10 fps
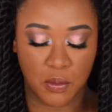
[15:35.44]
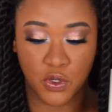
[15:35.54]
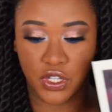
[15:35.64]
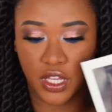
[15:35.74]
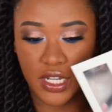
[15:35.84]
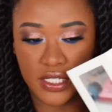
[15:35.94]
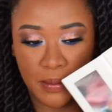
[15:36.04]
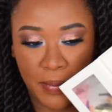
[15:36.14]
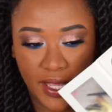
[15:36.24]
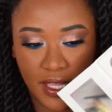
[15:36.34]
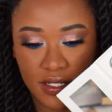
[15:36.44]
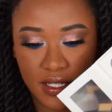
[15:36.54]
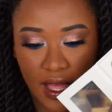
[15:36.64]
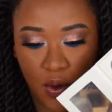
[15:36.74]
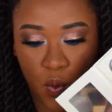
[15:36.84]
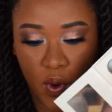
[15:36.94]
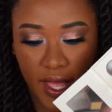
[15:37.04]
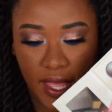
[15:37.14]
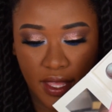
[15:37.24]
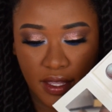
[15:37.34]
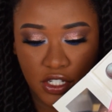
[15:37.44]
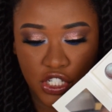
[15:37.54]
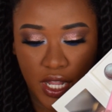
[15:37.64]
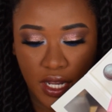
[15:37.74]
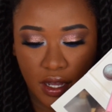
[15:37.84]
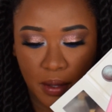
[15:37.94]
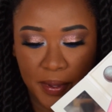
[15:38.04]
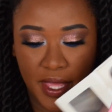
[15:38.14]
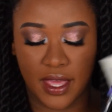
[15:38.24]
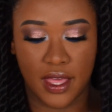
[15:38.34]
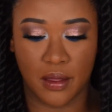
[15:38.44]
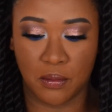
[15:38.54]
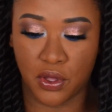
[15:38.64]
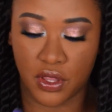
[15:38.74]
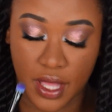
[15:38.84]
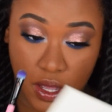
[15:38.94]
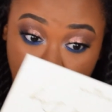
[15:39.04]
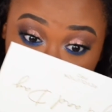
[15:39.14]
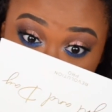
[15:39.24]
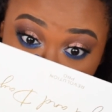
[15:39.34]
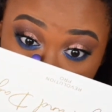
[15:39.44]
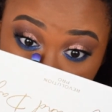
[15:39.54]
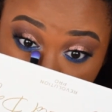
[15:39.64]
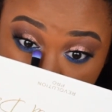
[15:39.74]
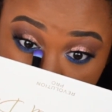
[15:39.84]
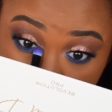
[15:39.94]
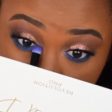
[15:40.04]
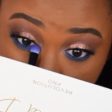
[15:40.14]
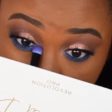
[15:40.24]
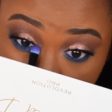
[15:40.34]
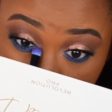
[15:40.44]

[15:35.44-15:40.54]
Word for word: I'm also going to dip back into that white shade up here and put that on the bottom